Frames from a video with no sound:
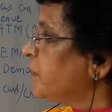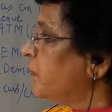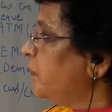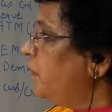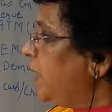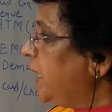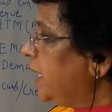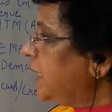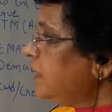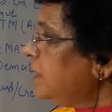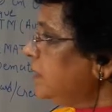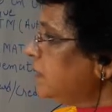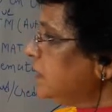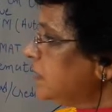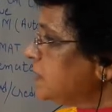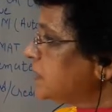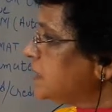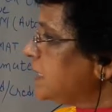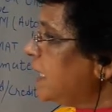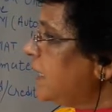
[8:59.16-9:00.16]
When
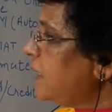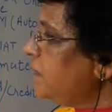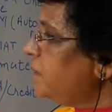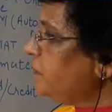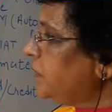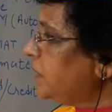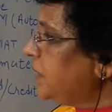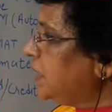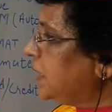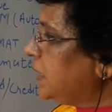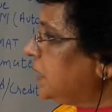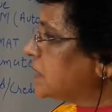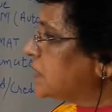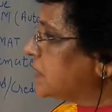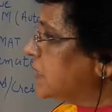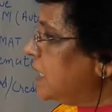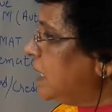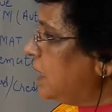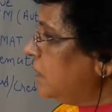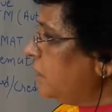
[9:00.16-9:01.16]
the same thing is
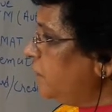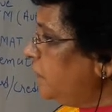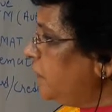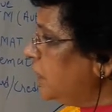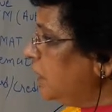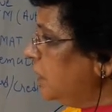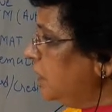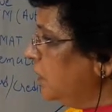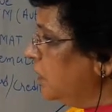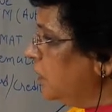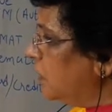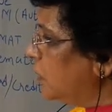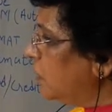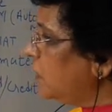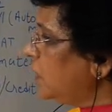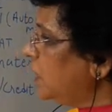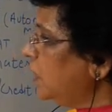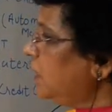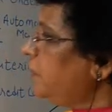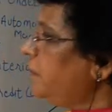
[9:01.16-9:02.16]
done for a
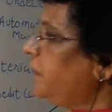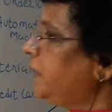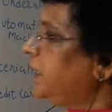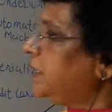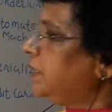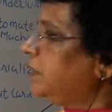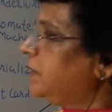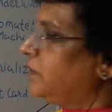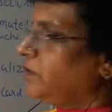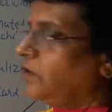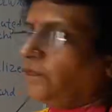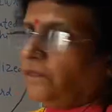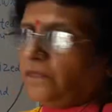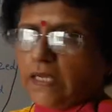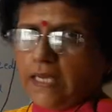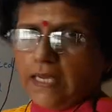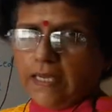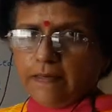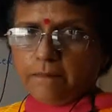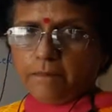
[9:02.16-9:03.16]
longer period of
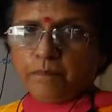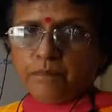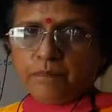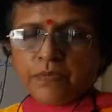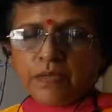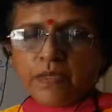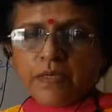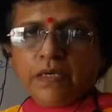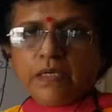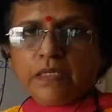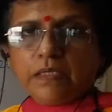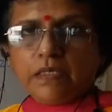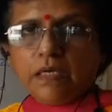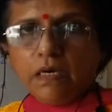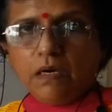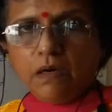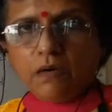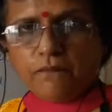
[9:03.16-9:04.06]
time, the